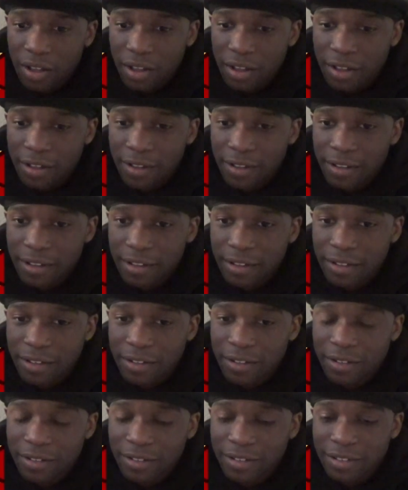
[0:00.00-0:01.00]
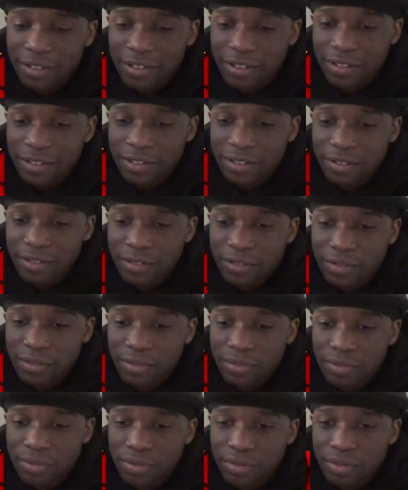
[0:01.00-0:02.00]

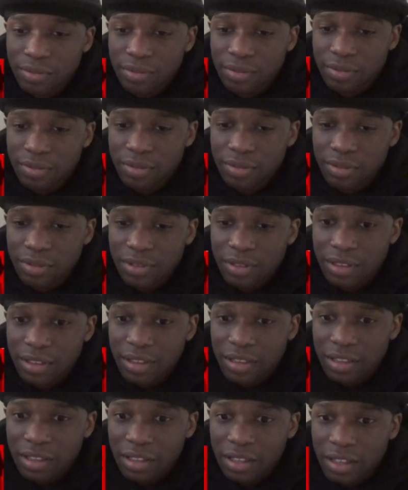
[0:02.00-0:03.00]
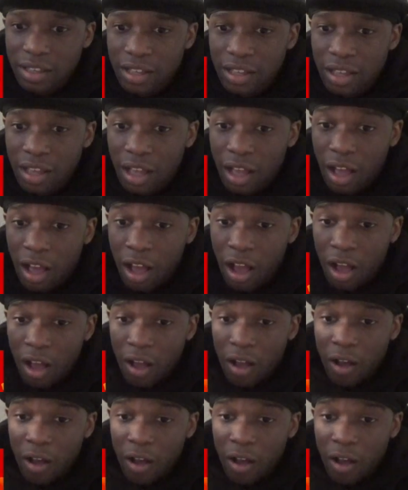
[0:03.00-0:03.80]
(not speaking)